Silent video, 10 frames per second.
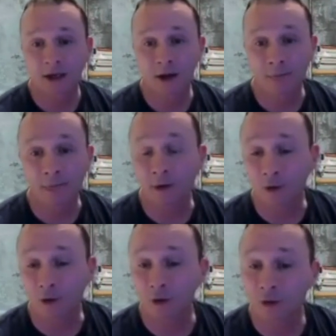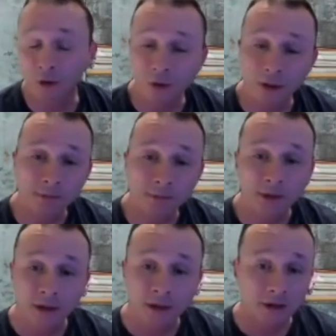in order to equip
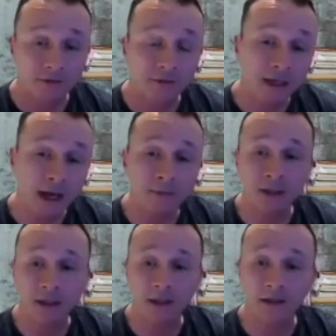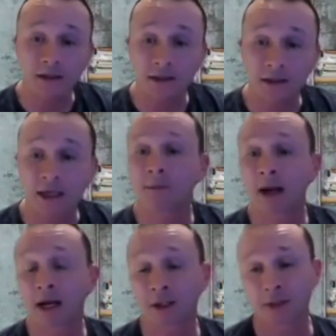FinOps and data
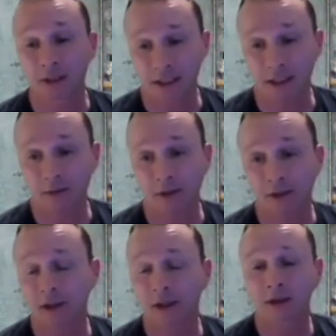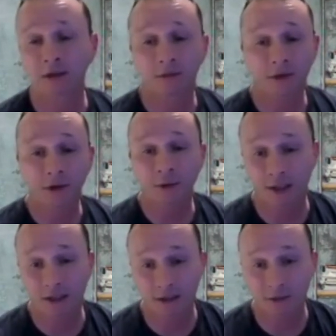management teams to get the very
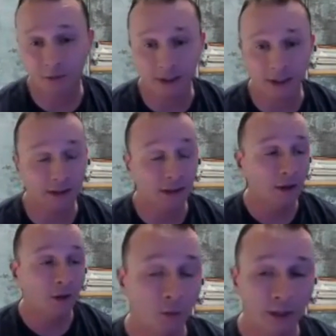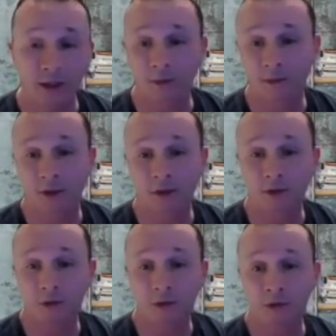best of breed when it comes
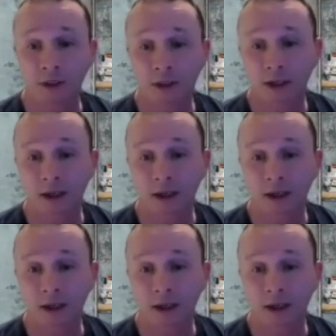to